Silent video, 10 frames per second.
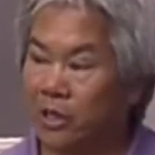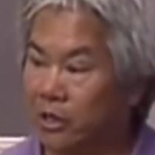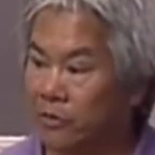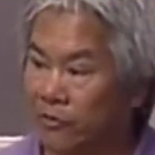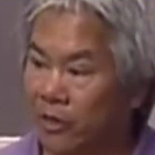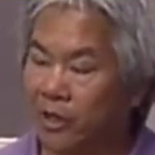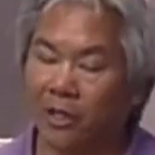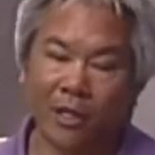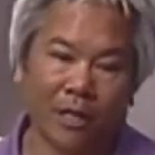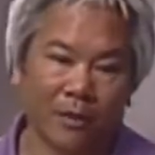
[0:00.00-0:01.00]
And it's a
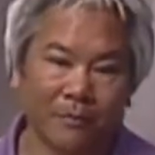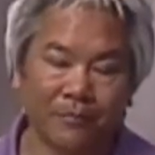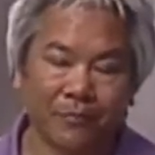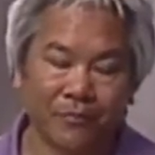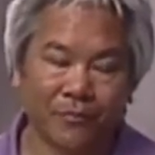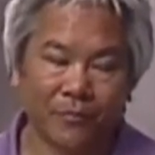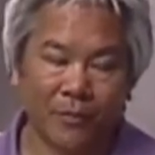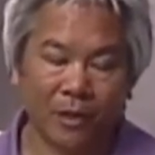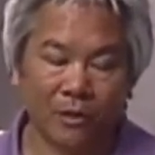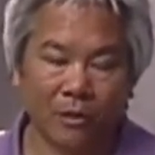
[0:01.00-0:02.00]
very, um,
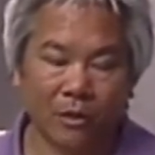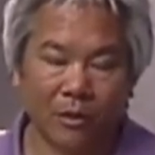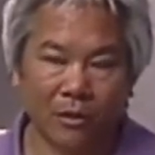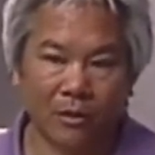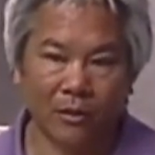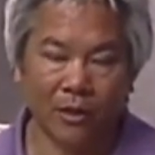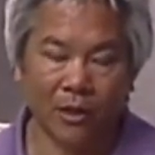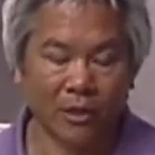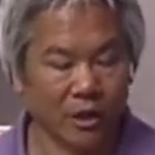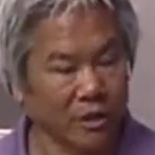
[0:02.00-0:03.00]

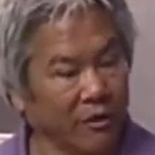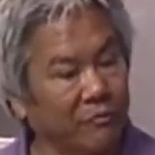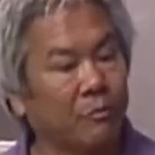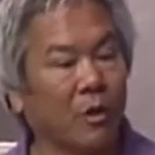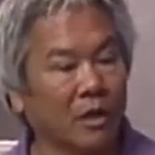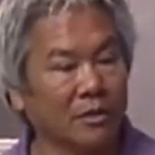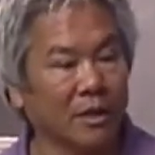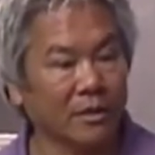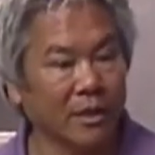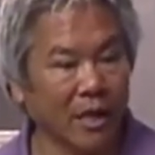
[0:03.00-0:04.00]
it's a tough
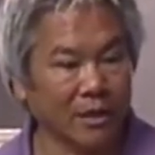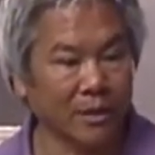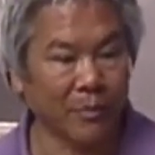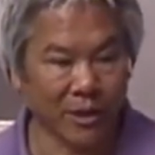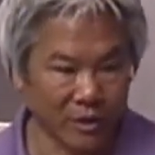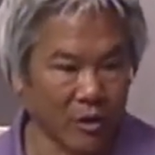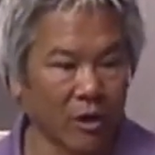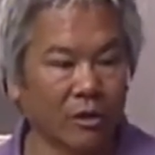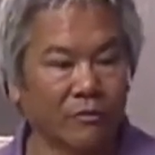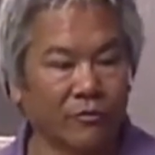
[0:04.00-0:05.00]
process and actually makes it
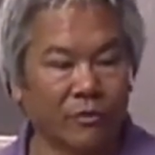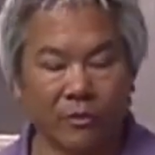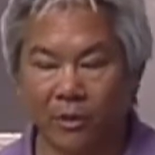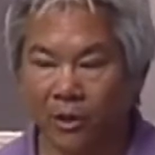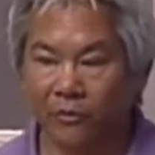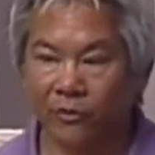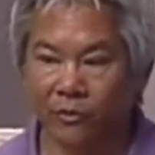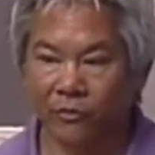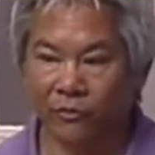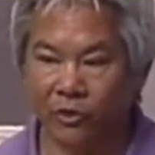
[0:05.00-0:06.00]
harder for,
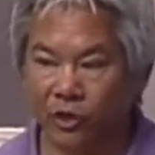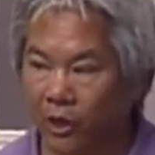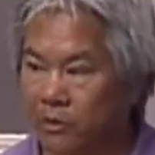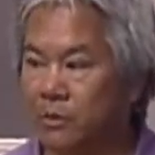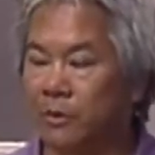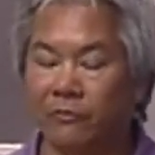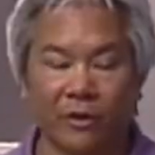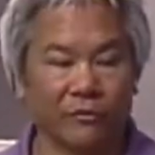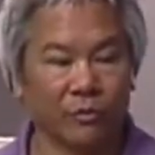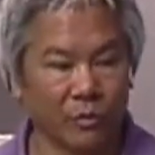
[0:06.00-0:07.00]
for, for startups to be
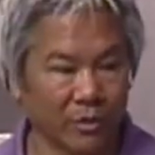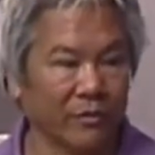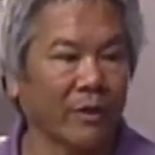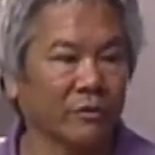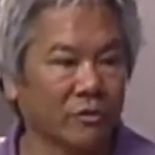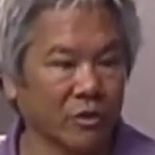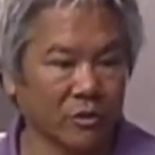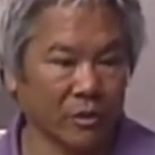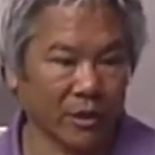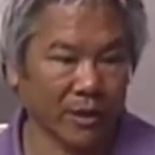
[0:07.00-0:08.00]
very fluid if you have a
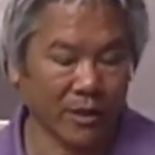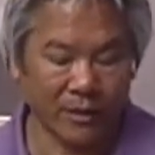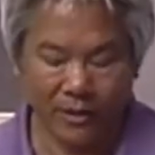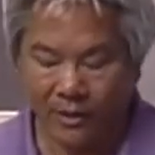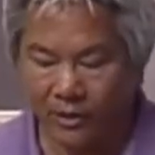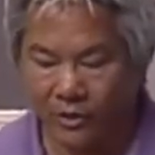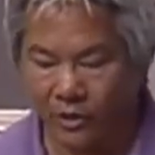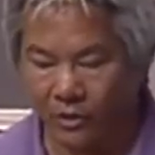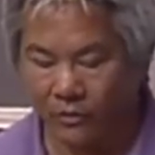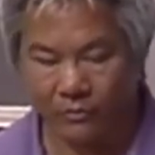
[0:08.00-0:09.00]
structure like that.
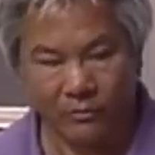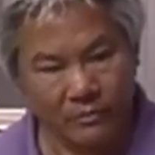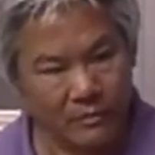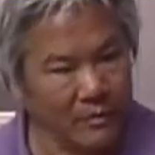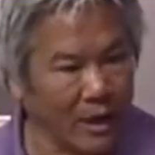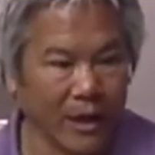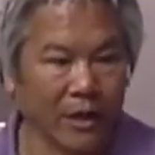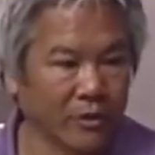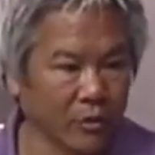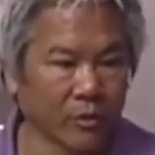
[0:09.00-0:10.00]
So I,
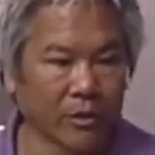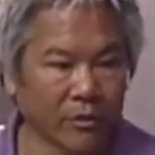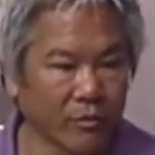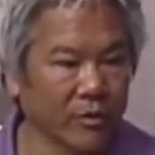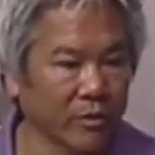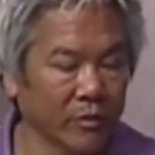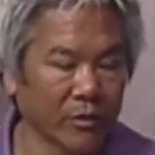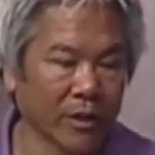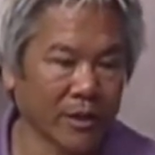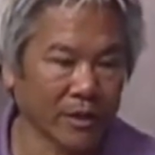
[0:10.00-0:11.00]
I totally agree with you,
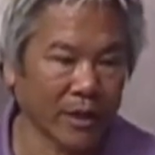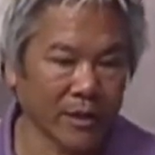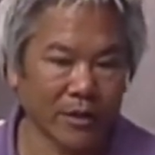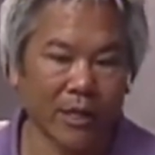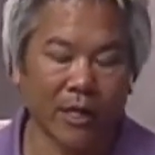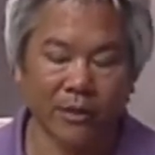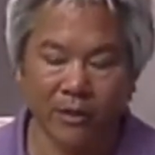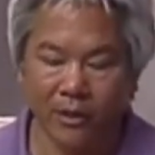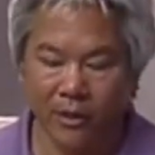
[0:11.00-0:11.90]
and I think that is the case.